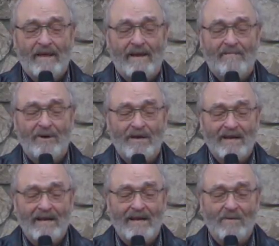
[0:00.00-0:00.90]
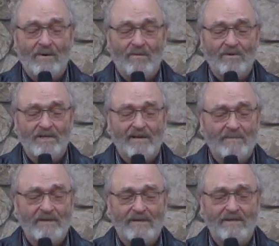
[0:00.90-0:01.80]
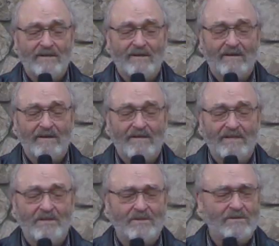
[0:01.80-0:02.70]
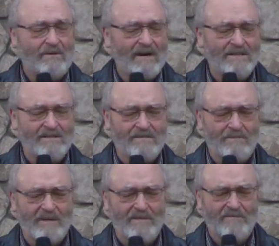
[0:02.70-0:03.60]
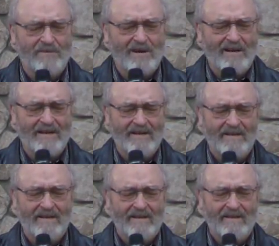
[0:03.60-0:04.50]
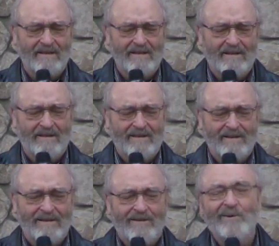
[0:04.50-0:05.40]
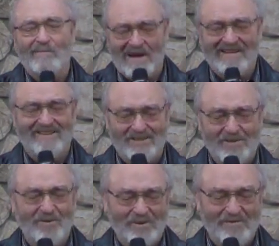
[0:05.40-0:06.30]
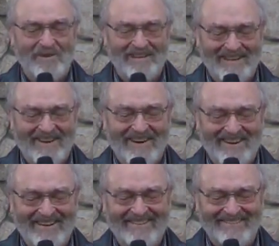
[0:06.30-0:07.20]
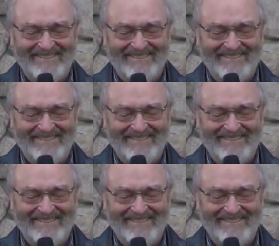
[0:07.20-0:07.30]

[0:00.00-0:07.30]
And every day when we're tempted to distrust or be afraid, remind us who you really are.